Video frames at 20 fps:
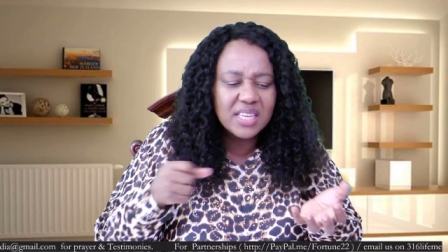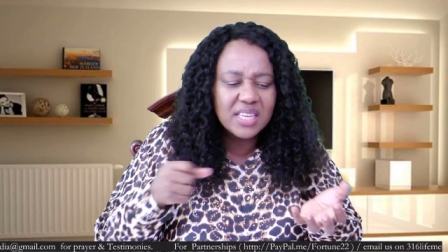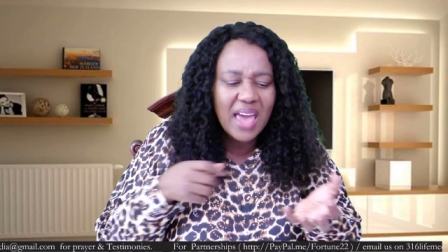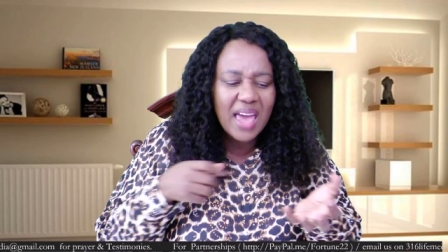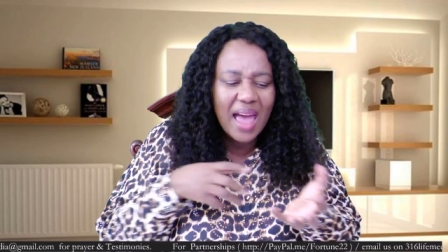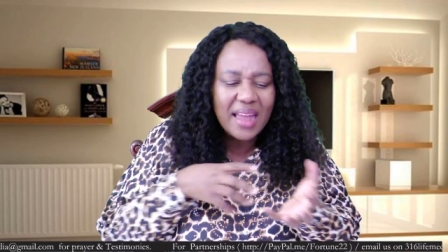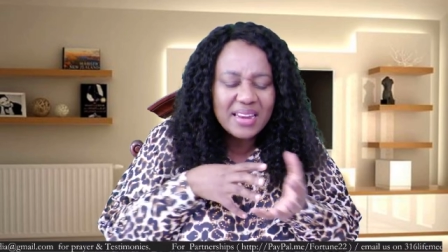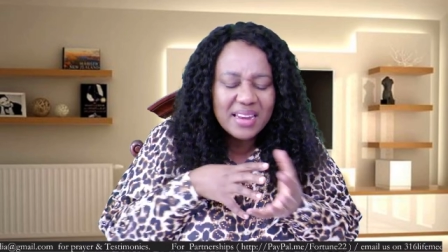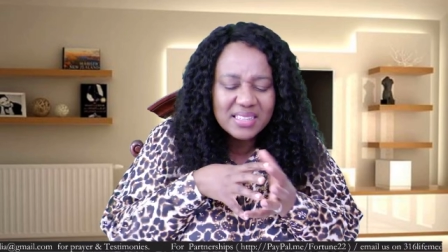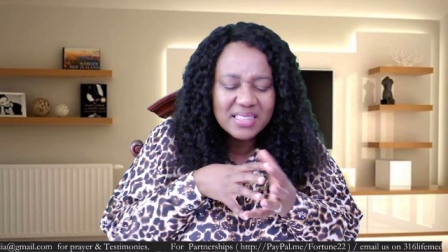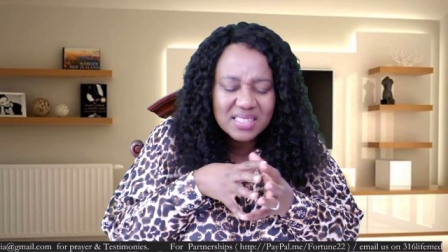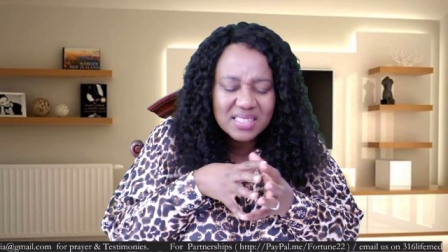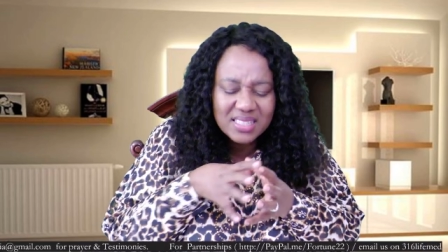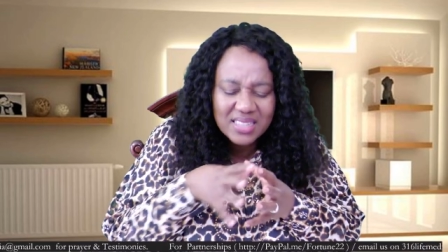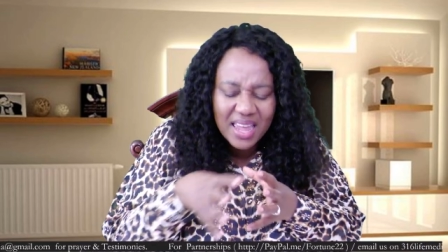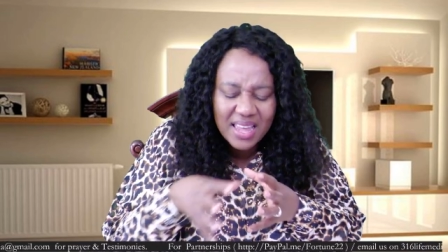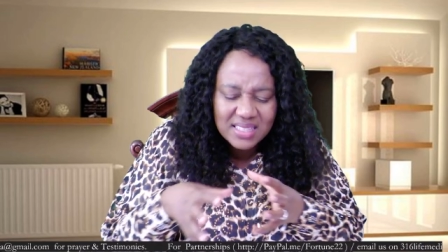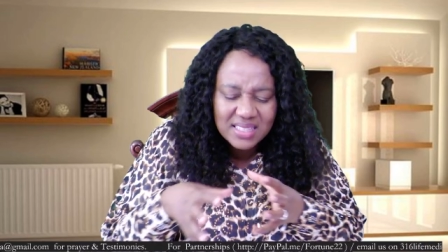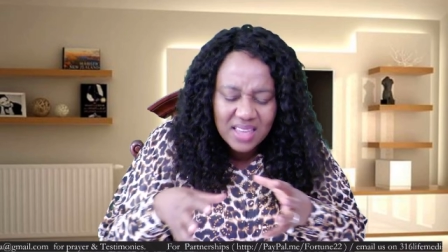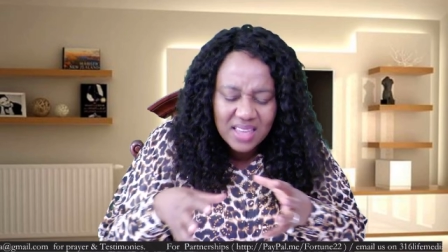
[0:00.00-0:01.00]
He
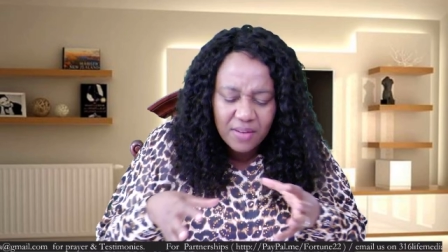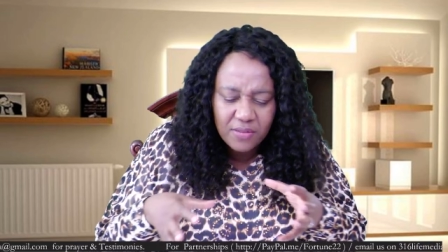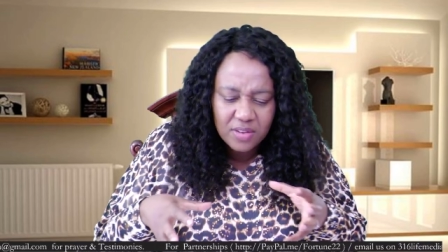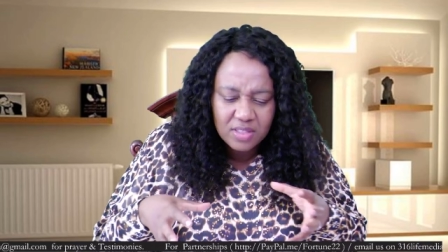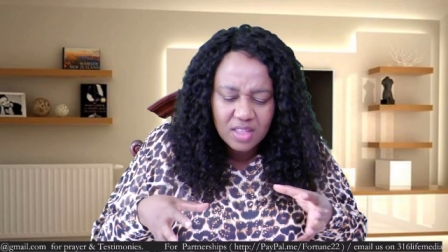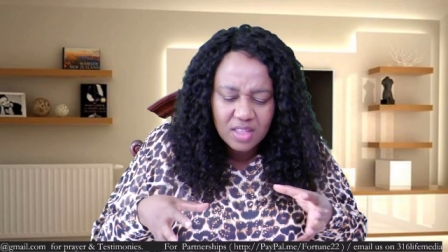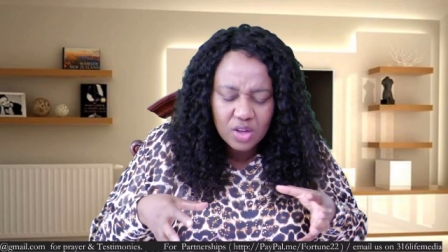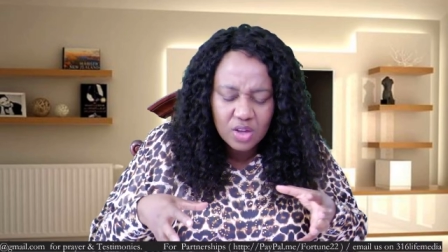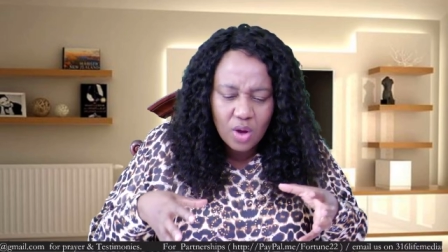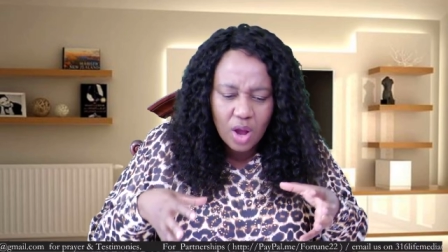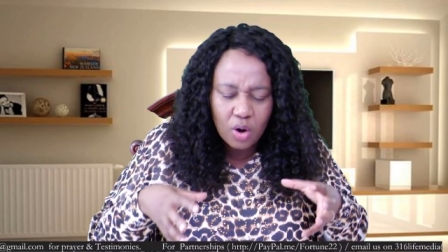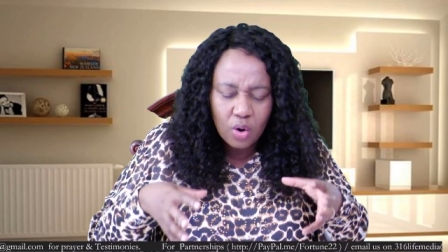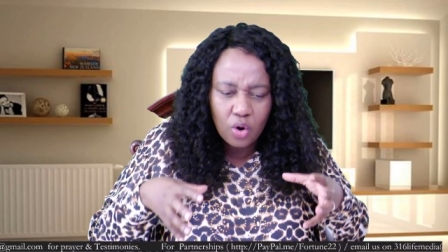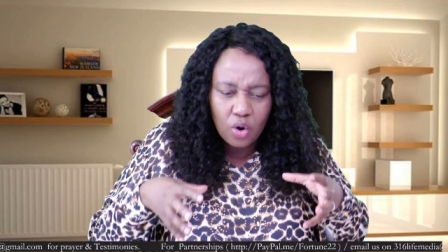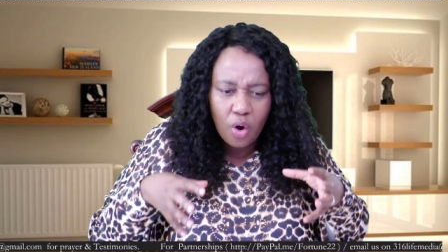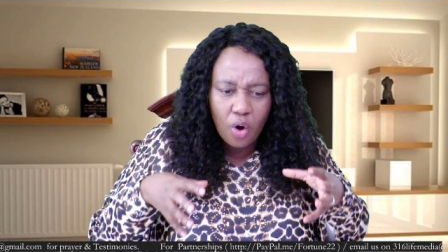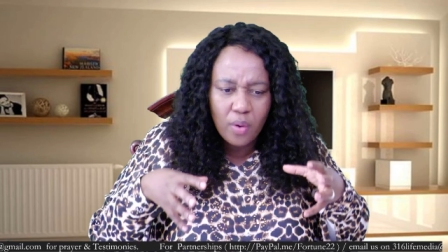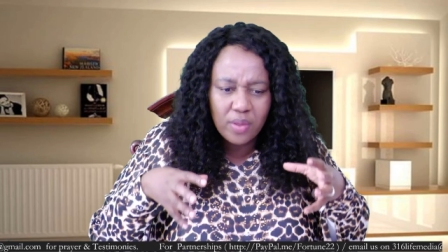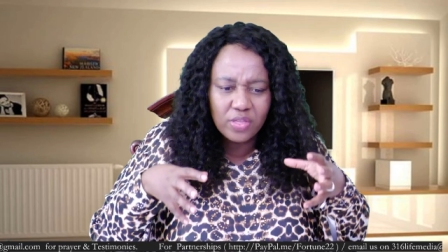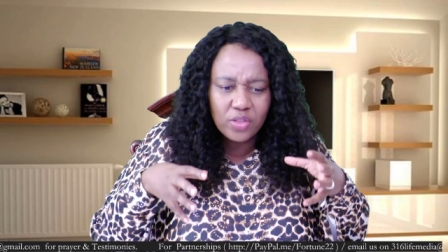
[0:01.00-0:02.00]
understands everything you are
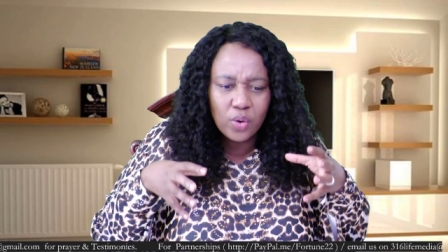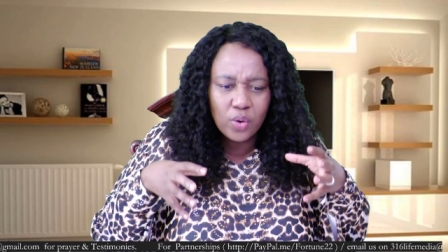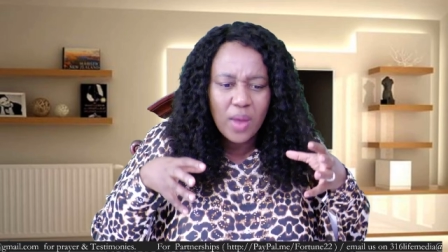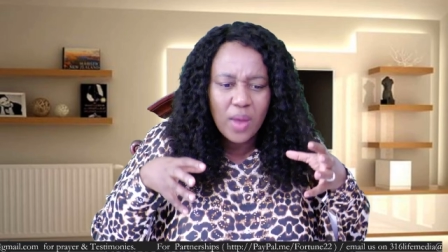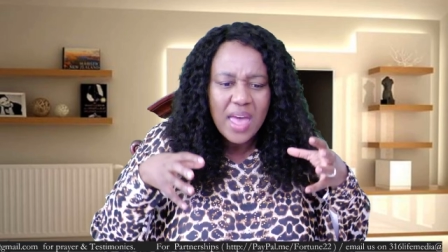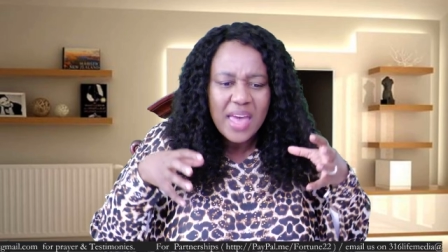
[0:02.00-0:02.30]
going through.